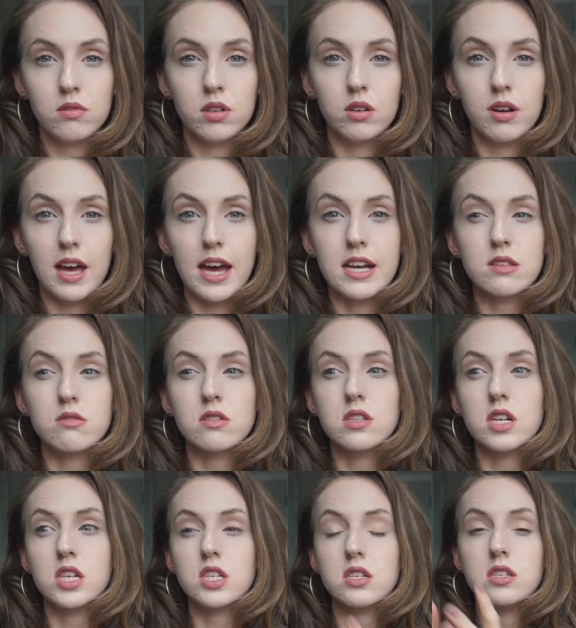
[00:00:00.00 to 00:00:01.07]
Okay, so it's
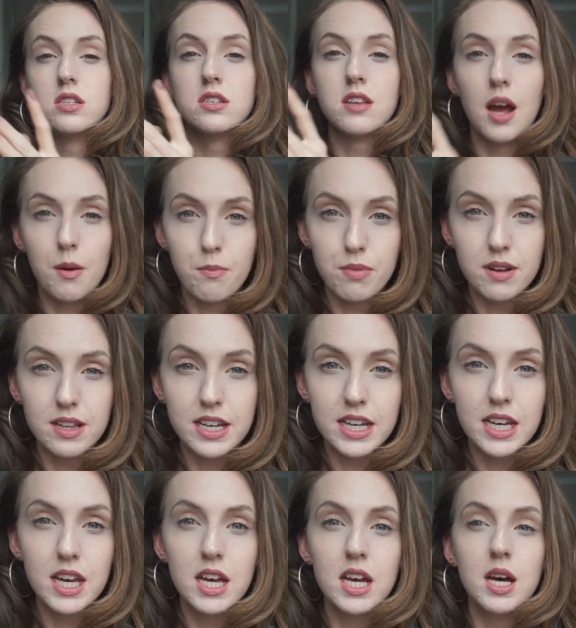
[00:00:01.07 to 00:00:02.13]
not just
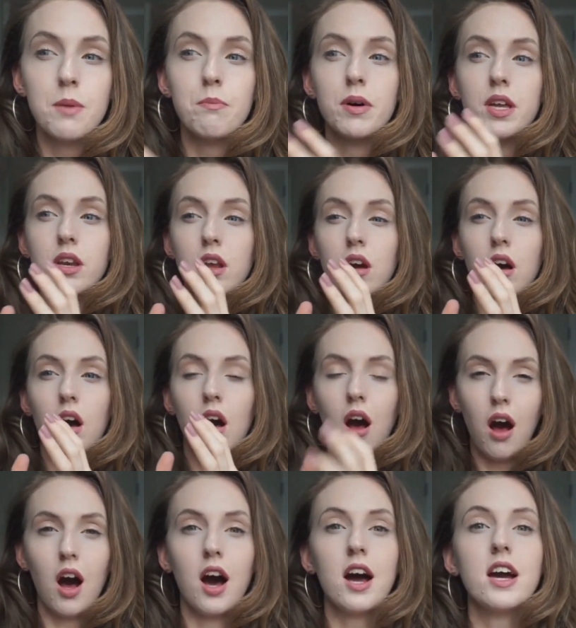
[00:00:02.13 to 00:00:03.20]
separately, but
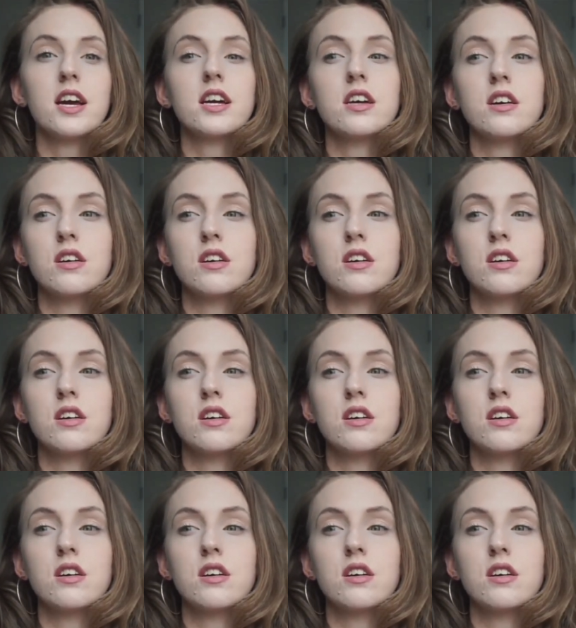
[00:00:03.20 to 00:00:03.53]
how